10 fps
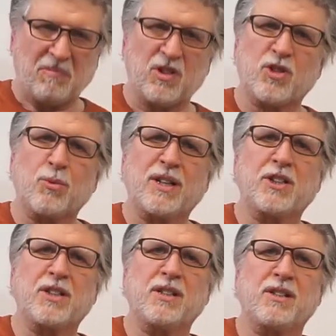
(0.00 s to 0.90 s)

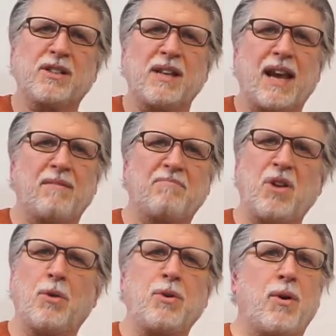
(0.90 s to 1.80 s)
switches,
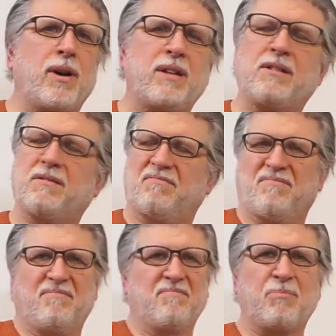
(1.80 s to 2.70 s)
no noise.
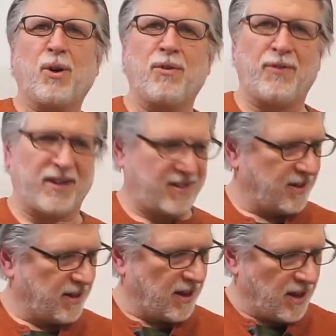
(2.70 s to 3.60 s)
Perfect.
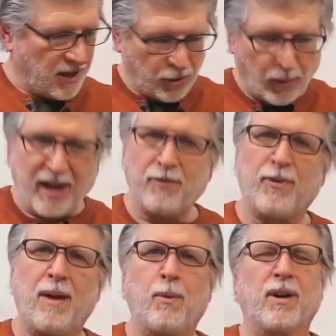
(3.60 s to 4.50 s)
Great
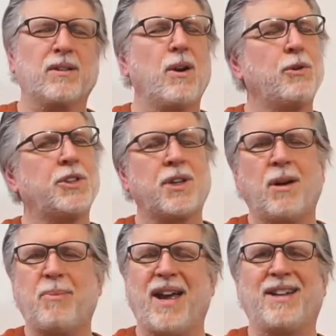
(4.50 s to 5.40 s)
fretwork, no
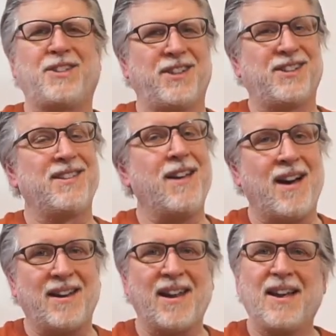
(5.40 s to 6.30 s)
sharp edges,
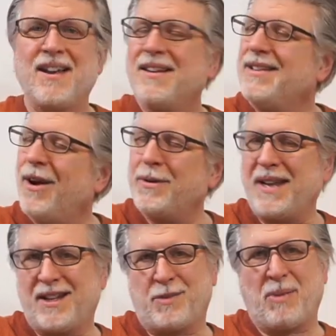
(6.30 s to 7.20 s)
none. No
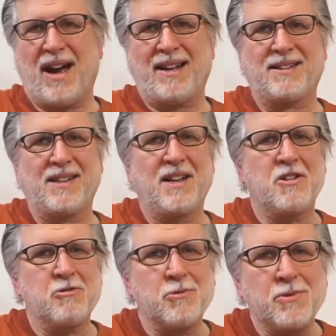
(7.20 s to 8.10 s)
dead spots.
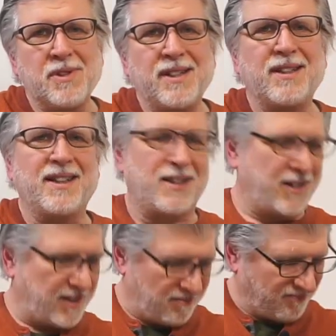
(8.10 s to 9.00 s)
Really
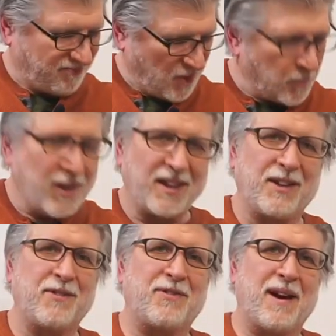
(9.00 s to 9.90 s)
good
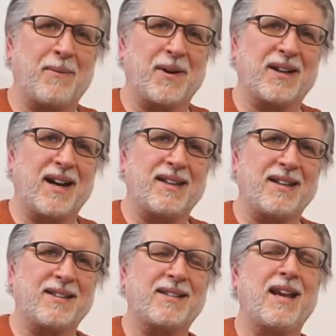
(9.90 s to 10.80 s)
fretwork on
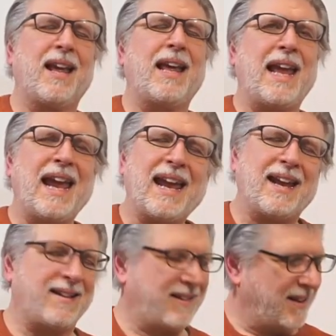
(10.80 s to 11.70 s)
this.
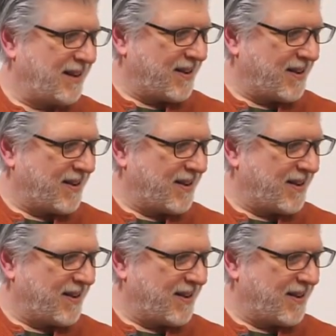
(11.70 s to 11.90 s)
And